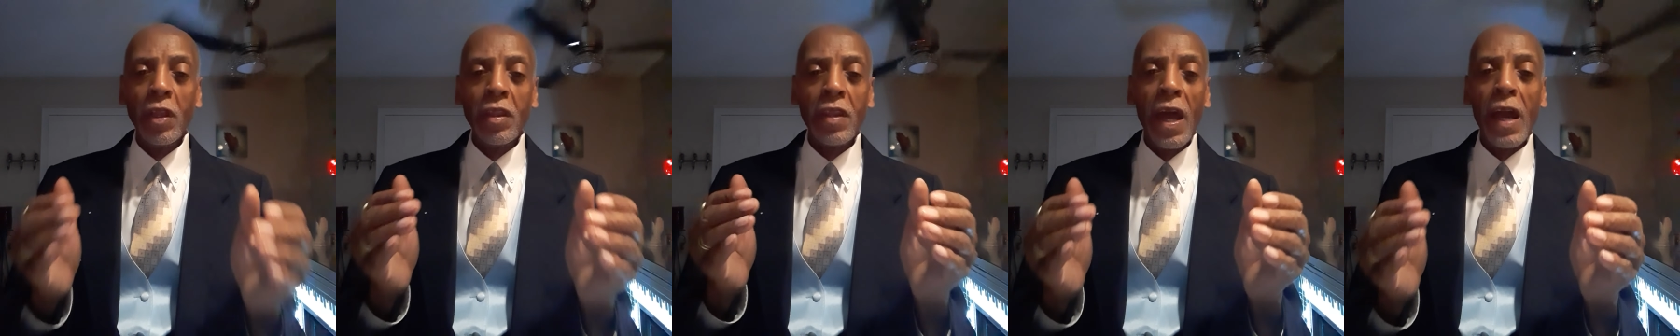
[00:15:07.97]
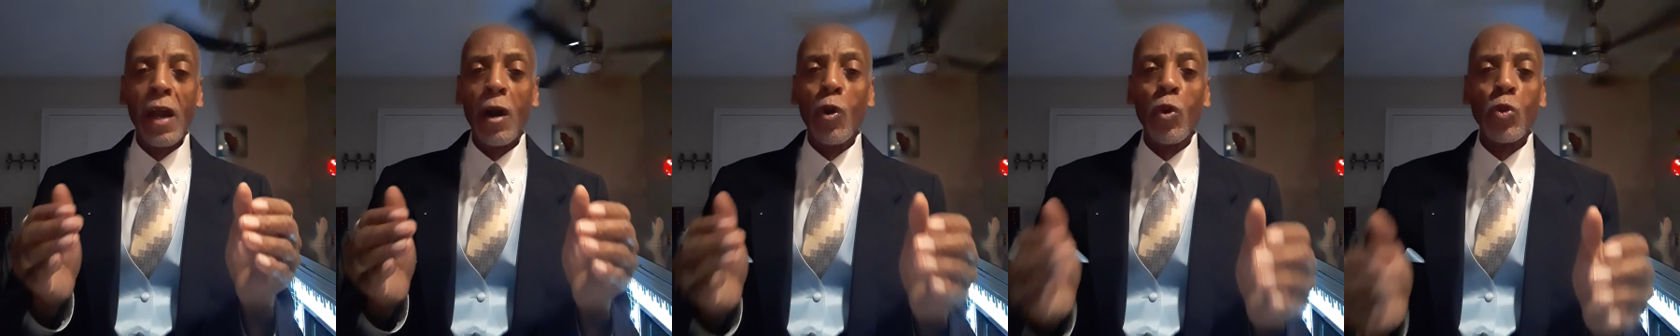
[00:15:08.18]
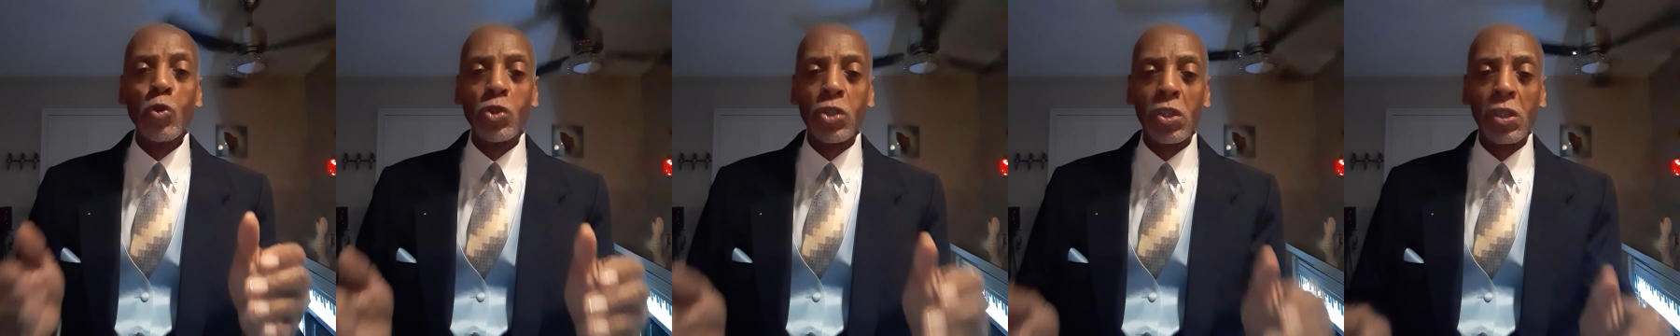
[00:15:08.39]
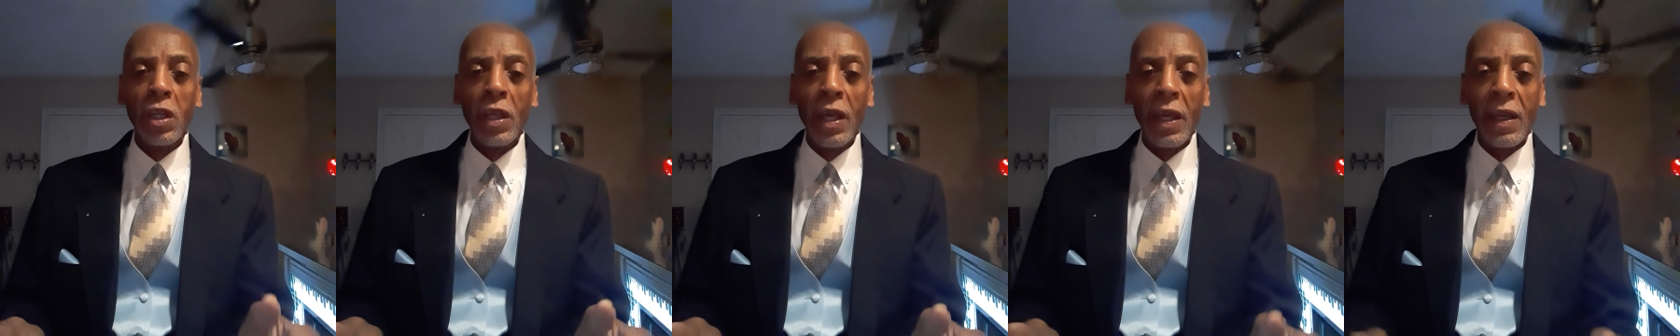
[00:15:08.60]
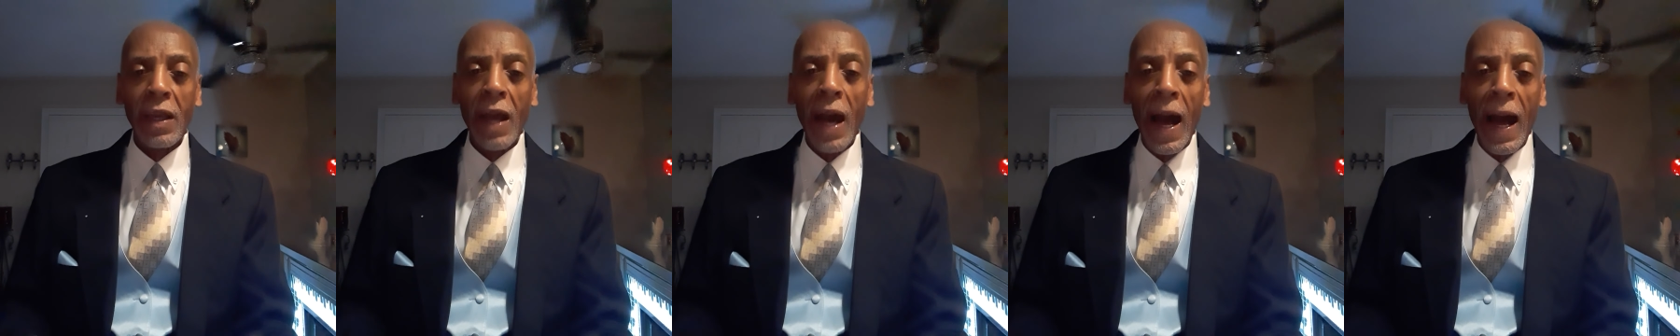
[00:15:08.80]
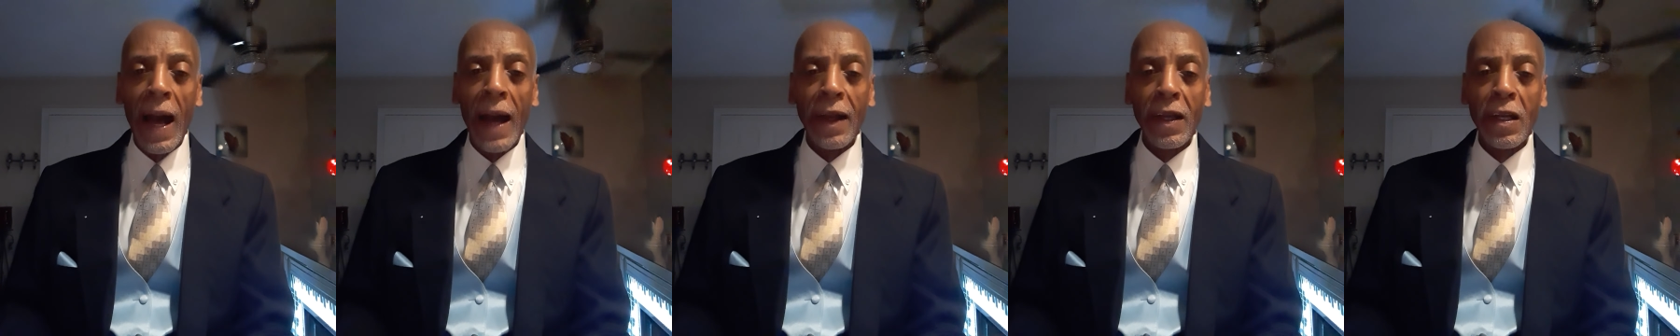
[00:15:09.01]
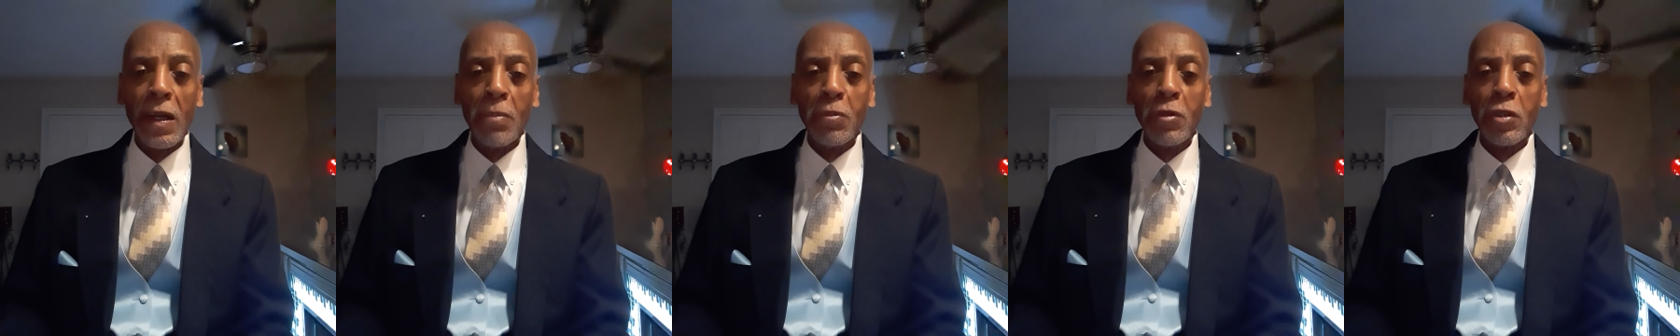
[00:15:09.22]
thing old slick guy
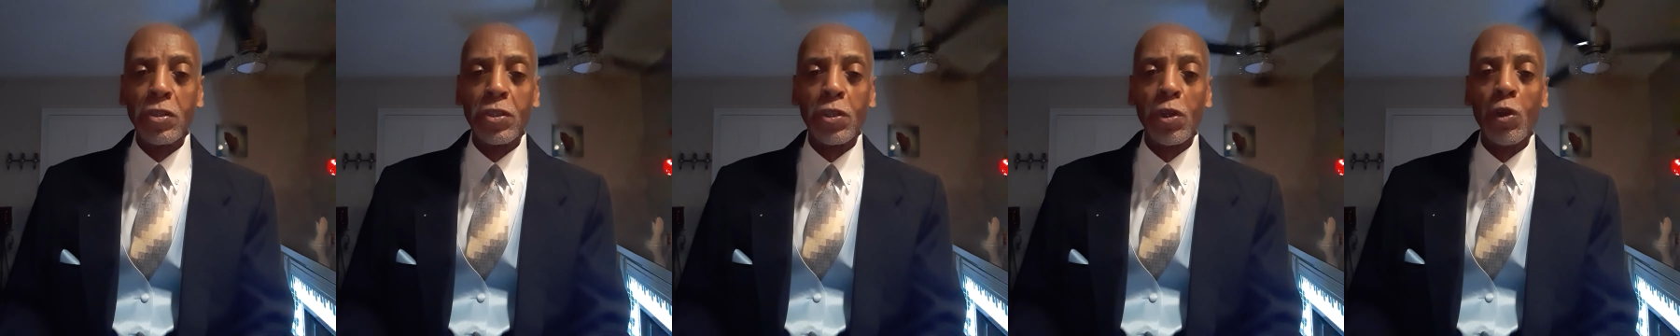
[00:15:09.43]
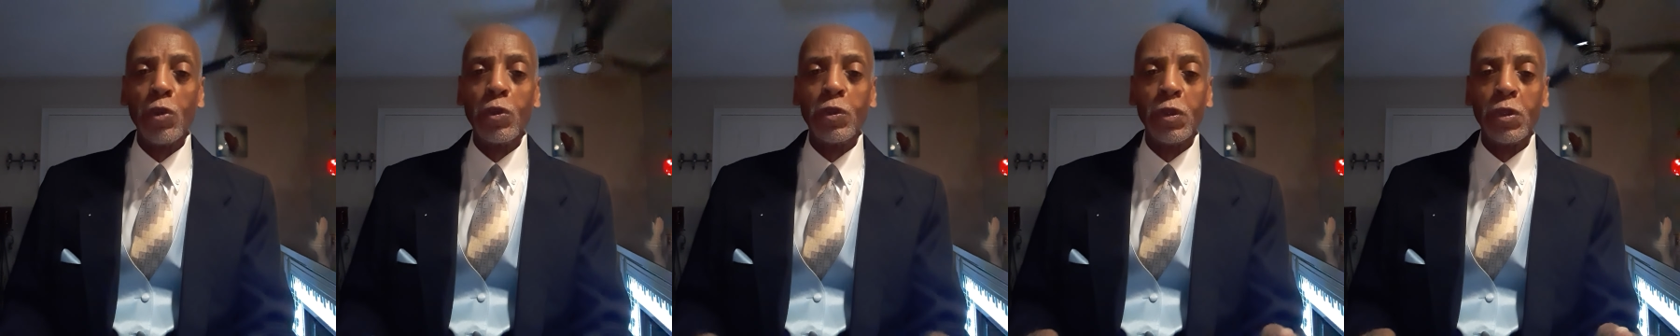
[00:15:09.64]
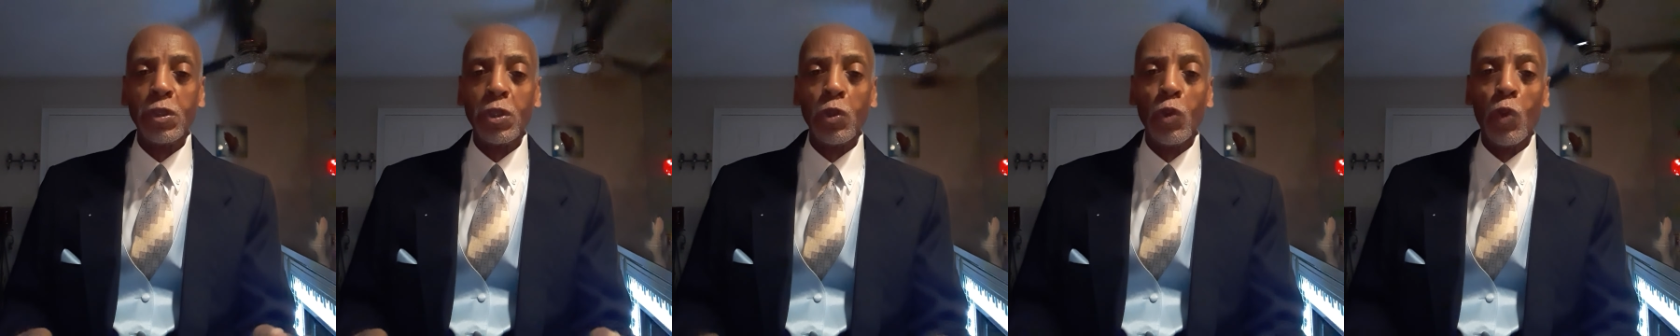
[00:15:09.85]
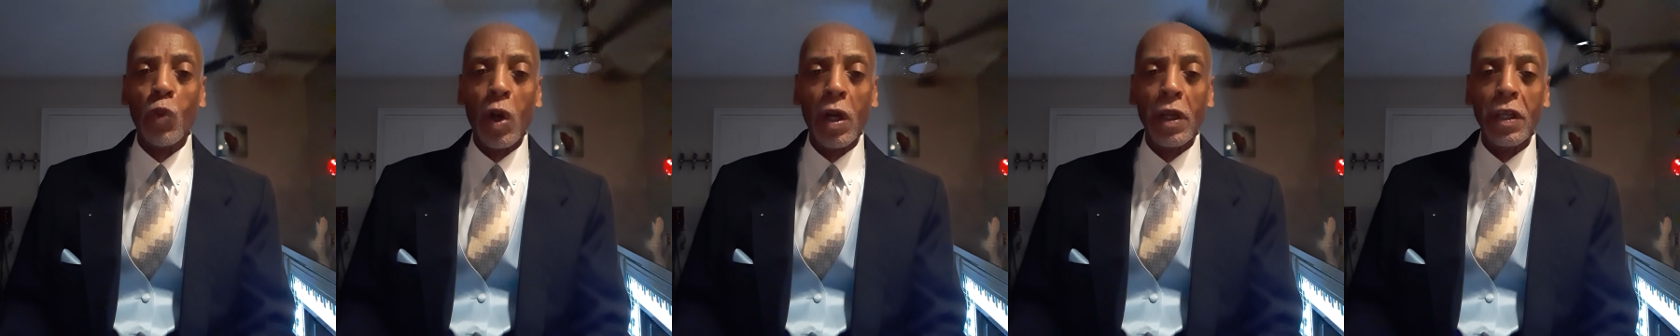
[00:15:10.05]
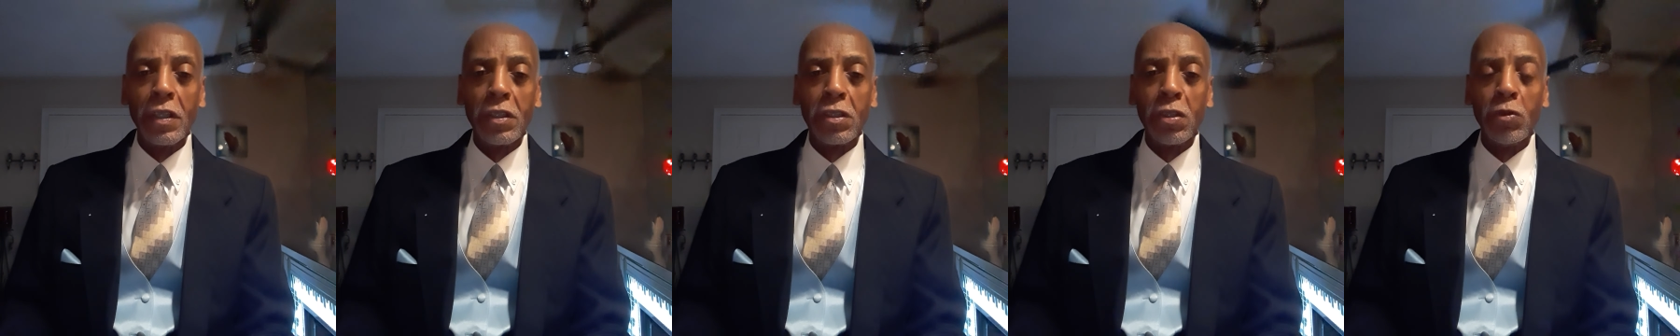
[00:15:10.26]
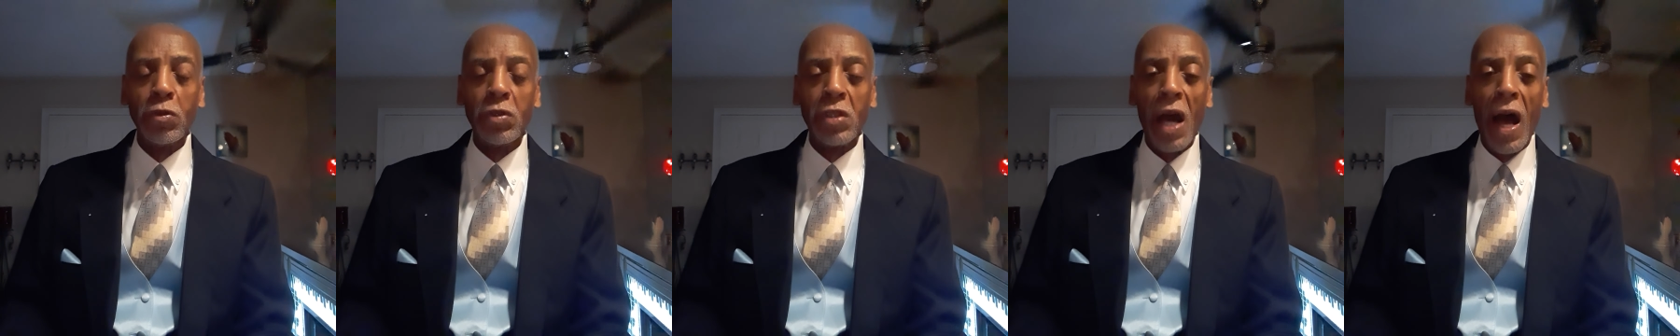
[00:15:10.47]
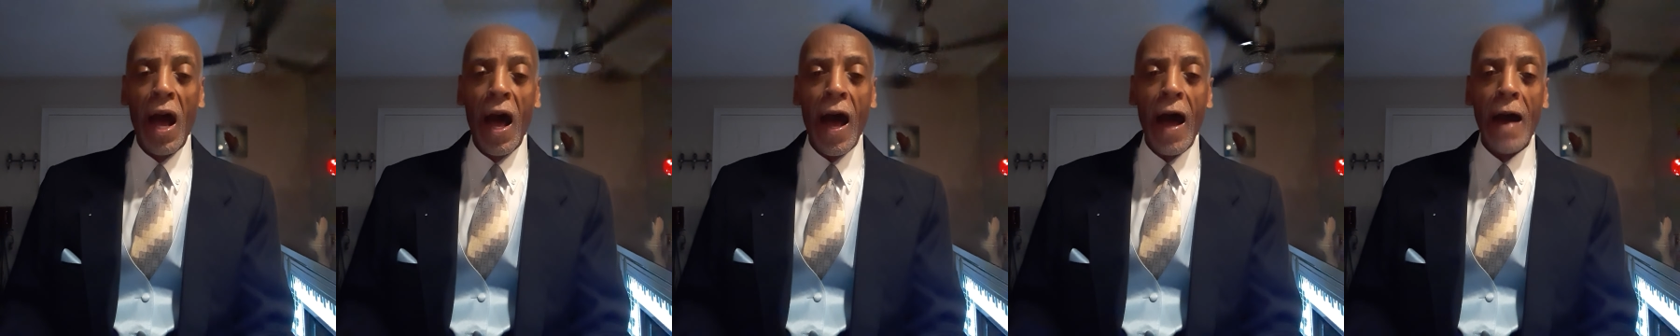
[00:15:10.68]
come to church with you one or two
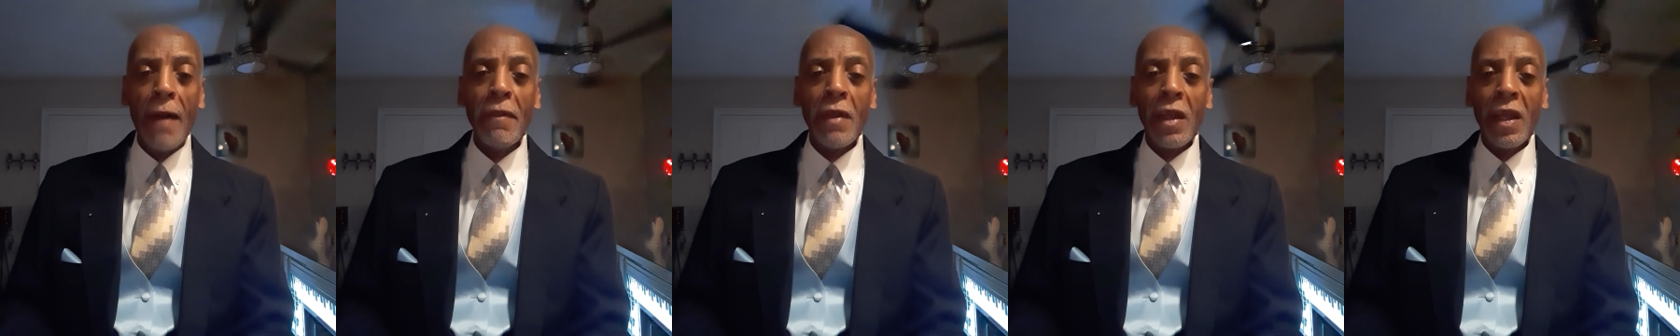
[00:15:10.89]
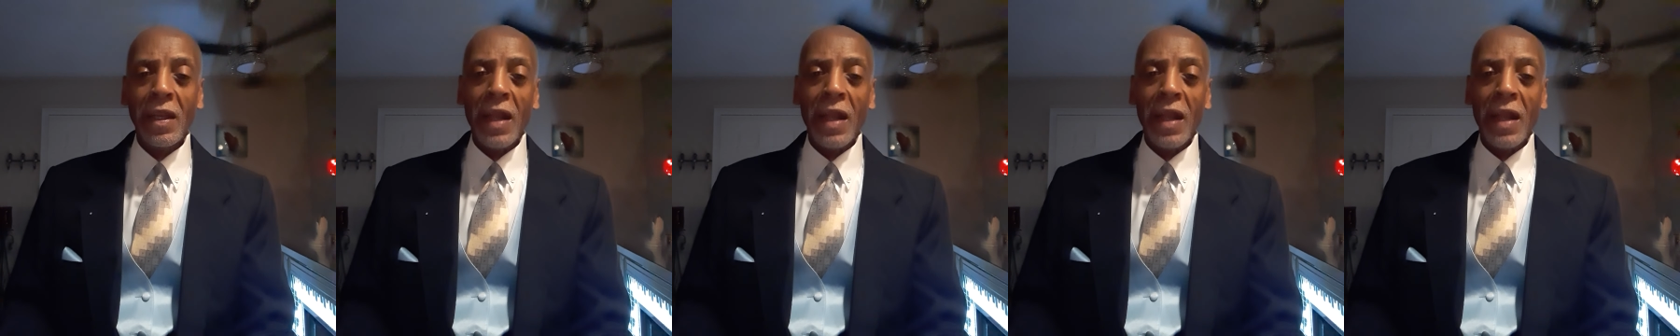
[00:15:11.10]
times.